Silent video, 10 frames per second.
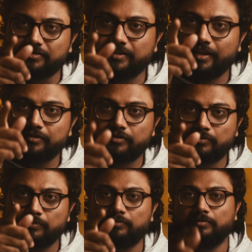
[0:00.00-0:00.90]
Stay in
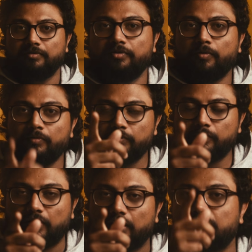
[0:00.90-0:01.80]
school. Don't
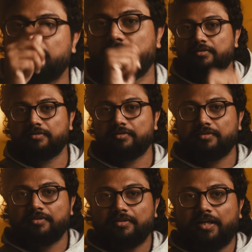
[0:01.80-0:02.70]
do drugs.
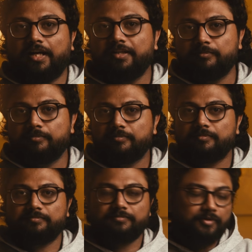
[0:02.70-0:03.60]
I am
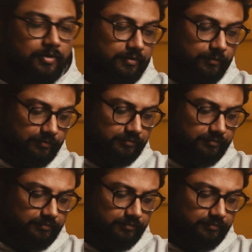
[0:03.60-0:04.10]
on.